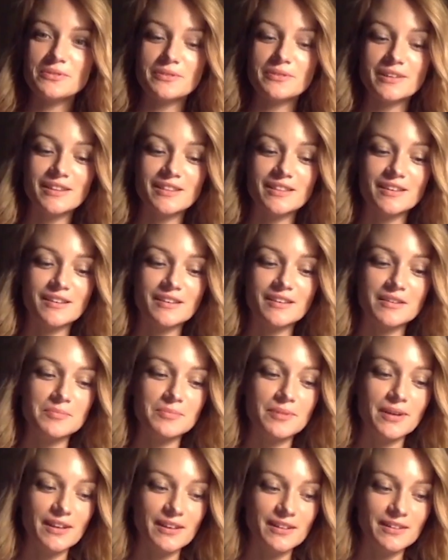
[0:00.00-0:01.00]
with
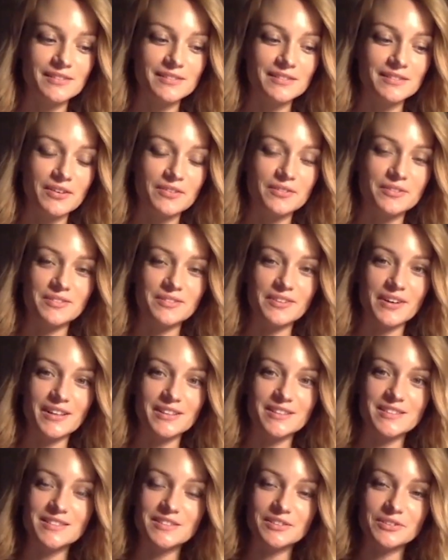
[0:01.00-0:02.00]
Michael
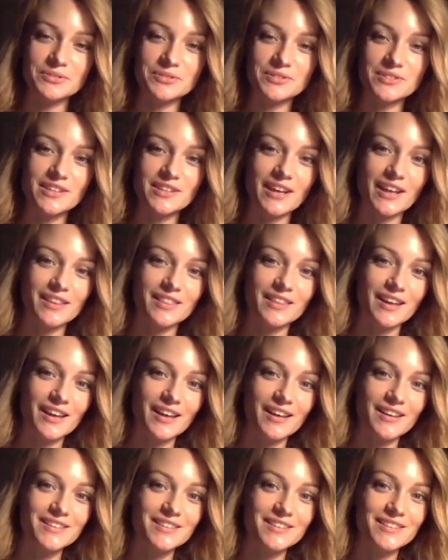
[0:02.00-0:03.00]
Novogratz, who said
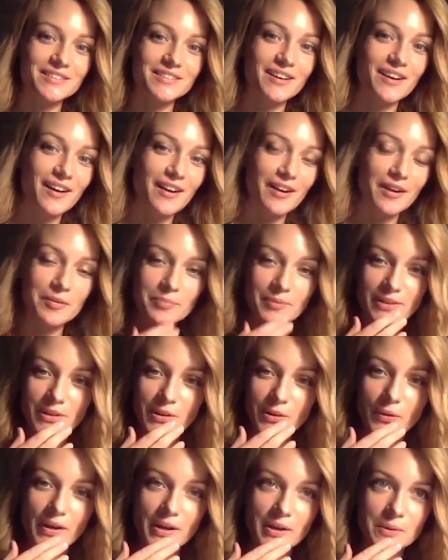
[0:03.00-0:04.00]
that
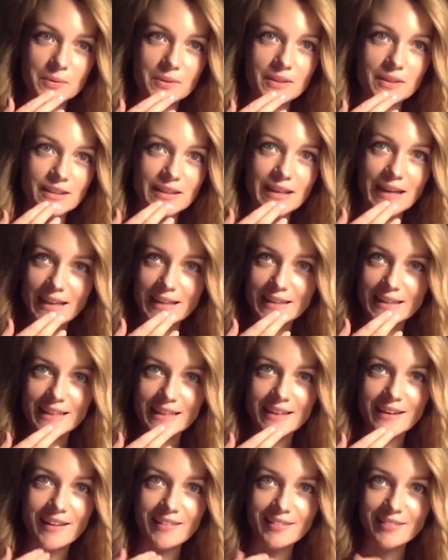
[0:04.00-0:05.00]
Bitcoin will
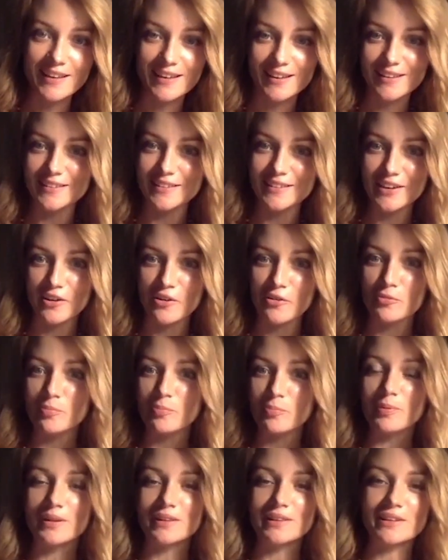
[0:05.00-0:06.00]
highly unlikely go
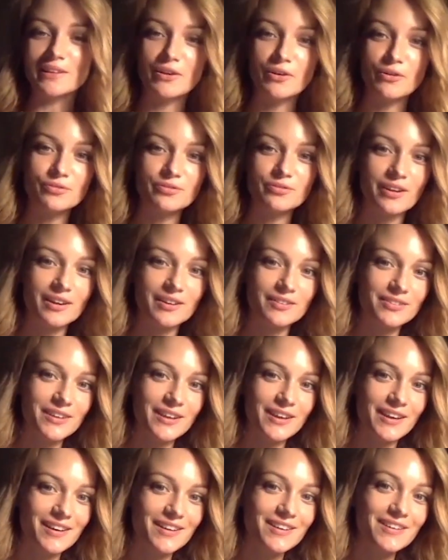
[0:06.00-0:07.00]
below
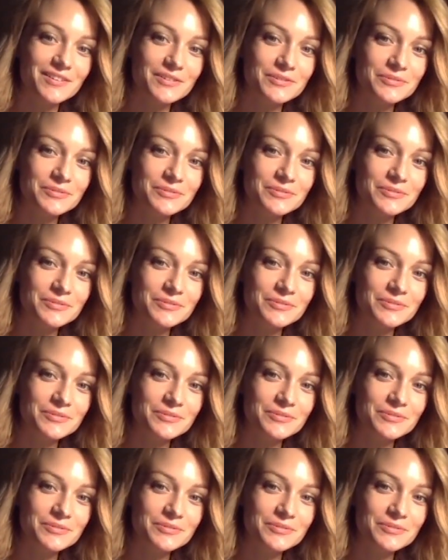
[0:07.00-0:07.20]
5K?